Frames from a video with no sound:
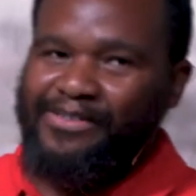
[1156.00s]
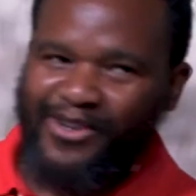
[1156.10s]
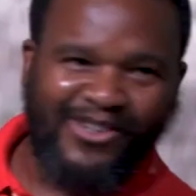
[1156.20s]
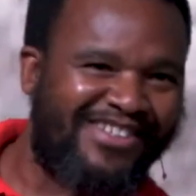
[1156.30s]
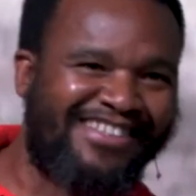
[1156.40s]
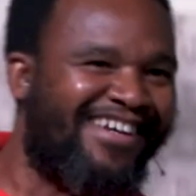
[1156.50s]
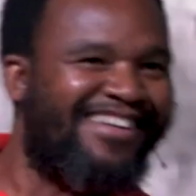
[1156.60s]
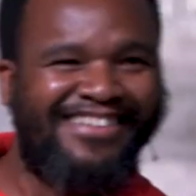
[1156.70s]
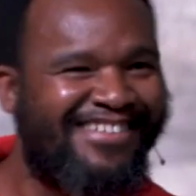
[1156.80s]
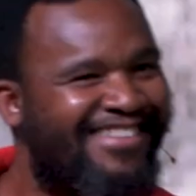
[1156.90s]
for you to say.
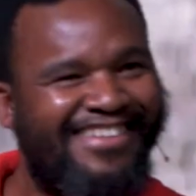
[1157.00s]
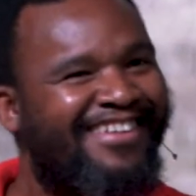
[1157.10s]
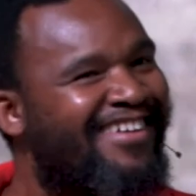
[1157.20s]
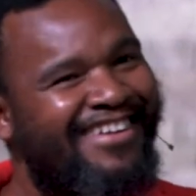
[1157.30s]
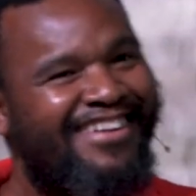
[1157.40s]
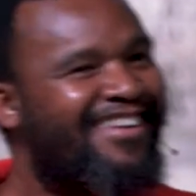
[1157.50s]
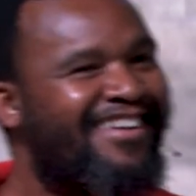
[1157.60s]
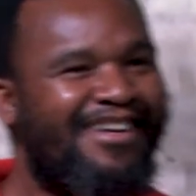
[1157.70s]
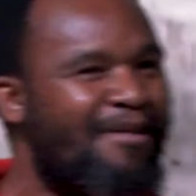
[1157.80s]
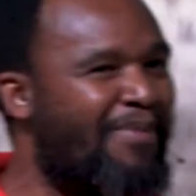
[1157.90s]

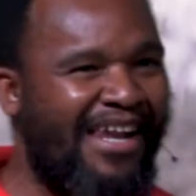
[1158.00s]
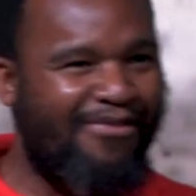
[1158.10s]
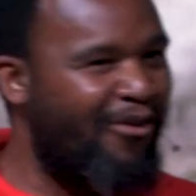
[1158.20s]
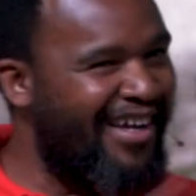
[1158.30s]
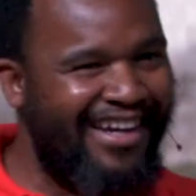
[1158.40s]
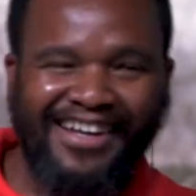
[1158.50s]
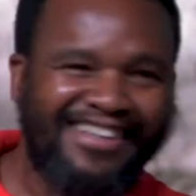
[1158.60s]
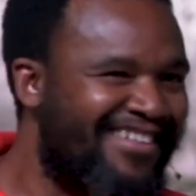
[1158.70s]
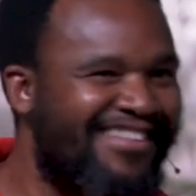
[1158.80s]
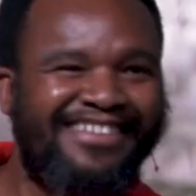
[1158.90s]
Pelafawena,
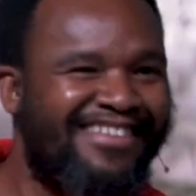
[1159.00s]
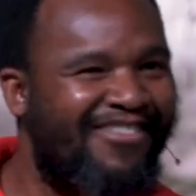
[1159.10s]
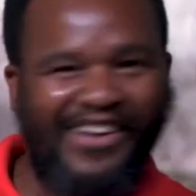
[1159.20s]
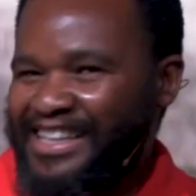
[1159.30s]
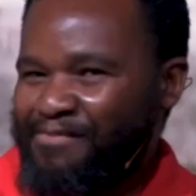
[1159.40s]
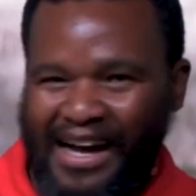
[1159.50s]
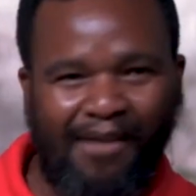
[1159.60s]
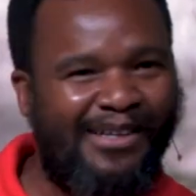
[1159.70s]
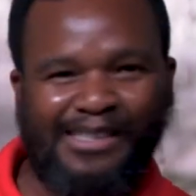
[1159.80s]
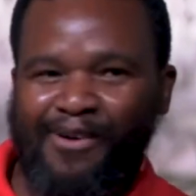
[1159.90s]
reading the
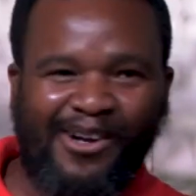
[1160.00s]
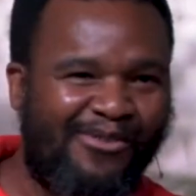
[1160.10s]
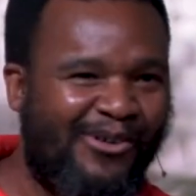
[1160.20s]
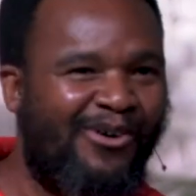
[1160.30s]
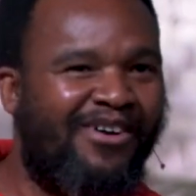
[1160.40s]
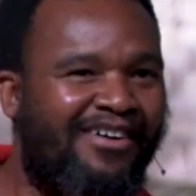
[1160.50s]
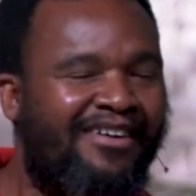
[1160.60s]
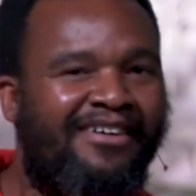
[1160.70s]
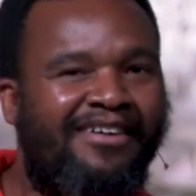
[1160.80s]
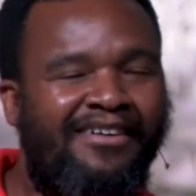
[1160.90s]
Bible is part of your
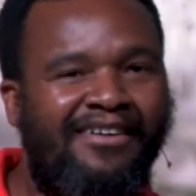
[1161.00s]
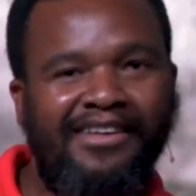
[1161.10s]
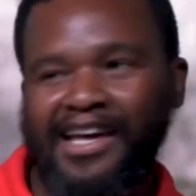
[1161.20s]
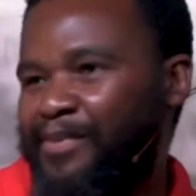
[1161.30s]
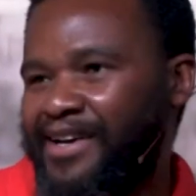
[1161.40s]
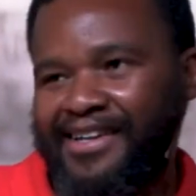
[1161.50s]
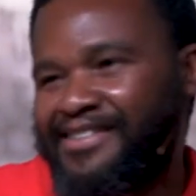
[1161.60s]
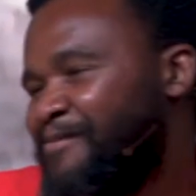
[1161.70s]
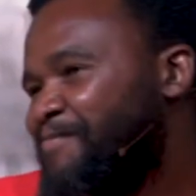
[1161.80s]
K P Is.